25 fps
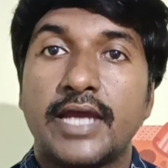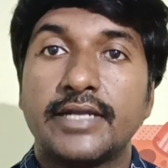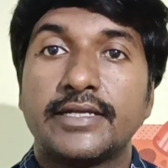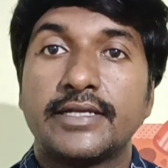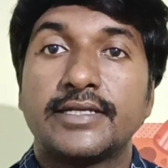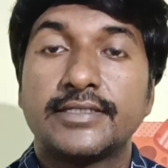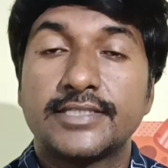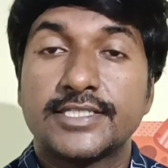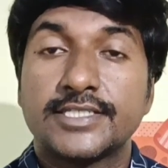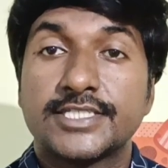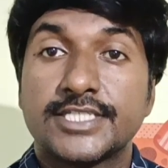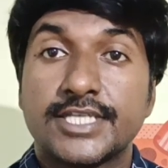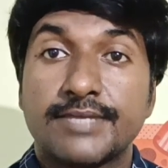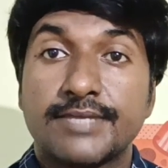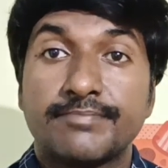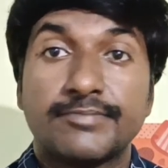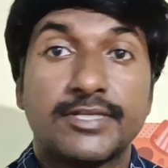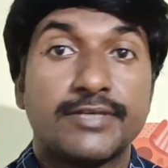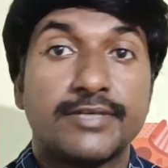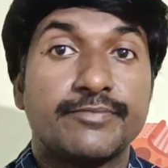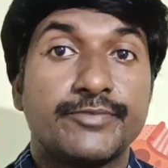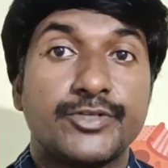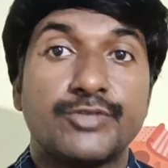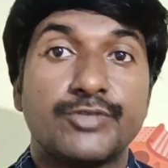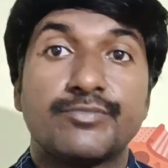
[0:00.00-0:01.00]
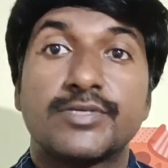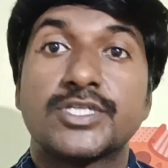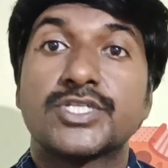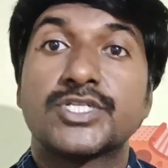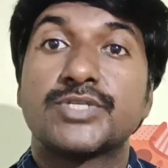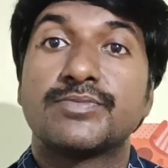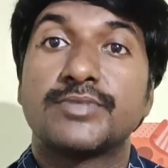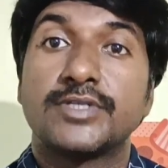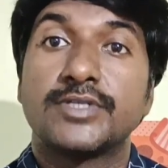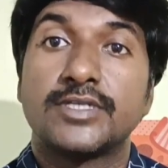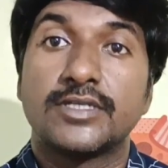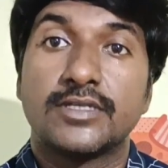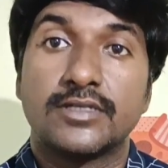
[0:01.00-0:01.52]
And at the same time, you
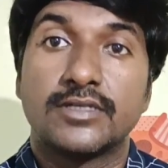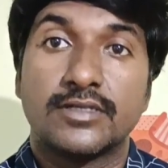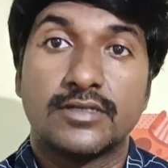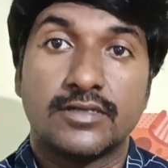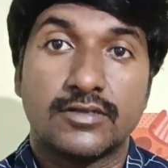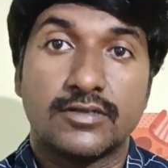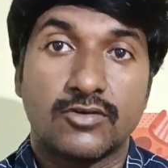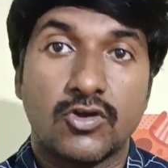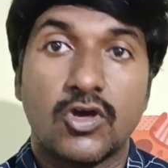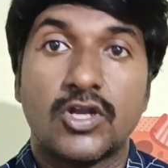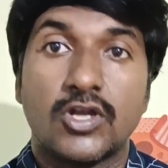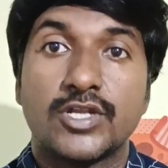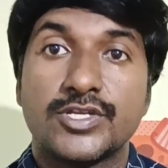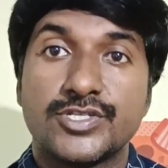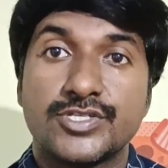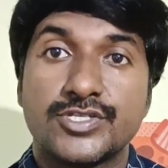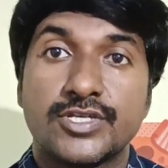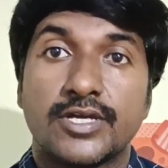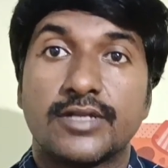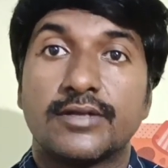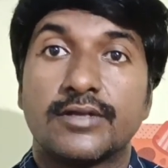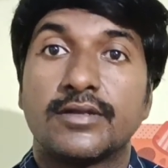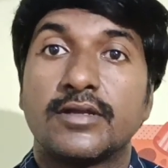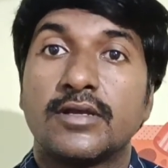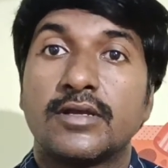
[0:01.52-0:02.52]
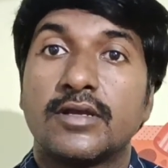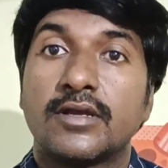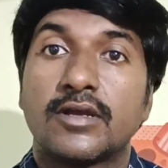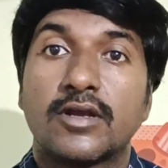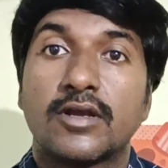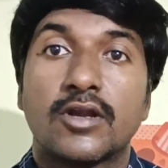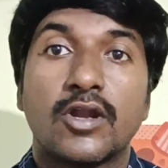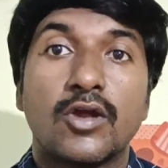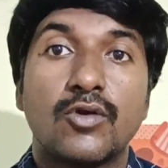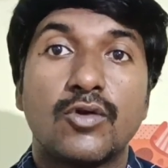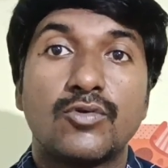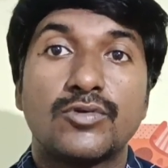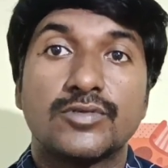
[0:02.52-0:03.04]
must be knowledge on
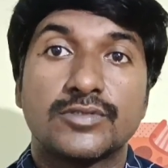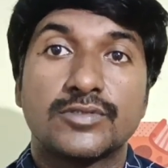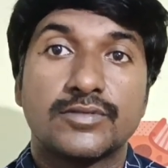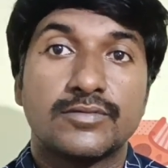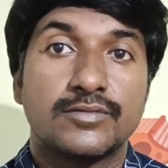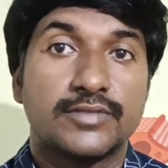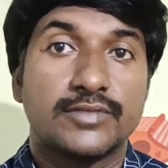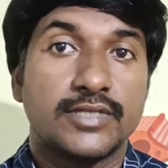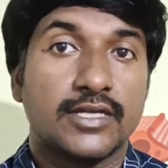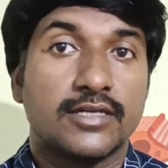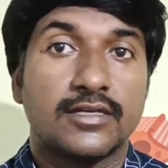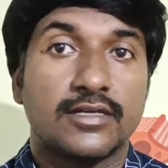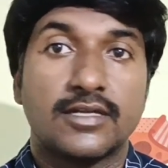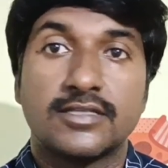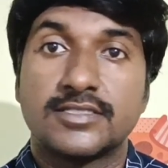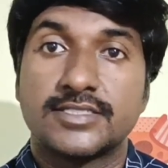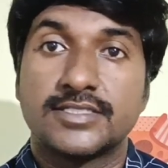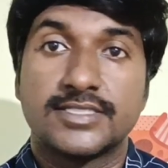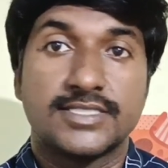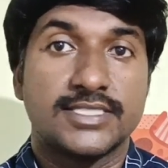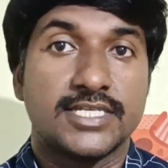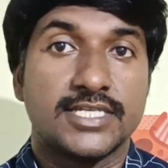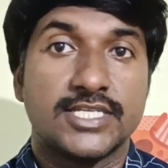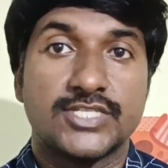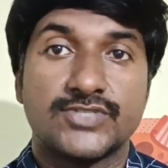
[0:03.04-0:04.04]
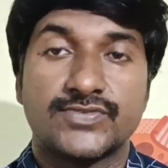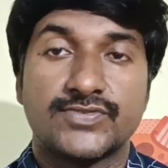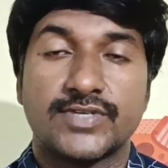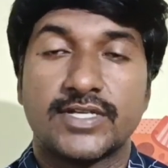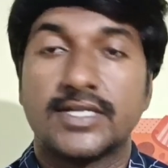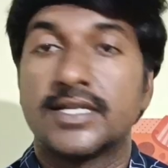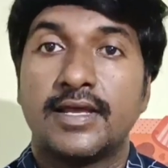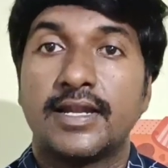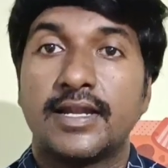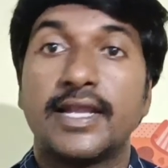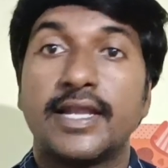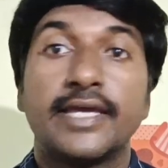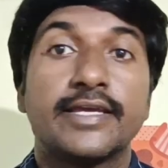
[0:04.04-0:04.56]
cloud technologies as
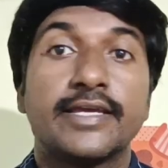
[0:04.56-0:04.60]
well,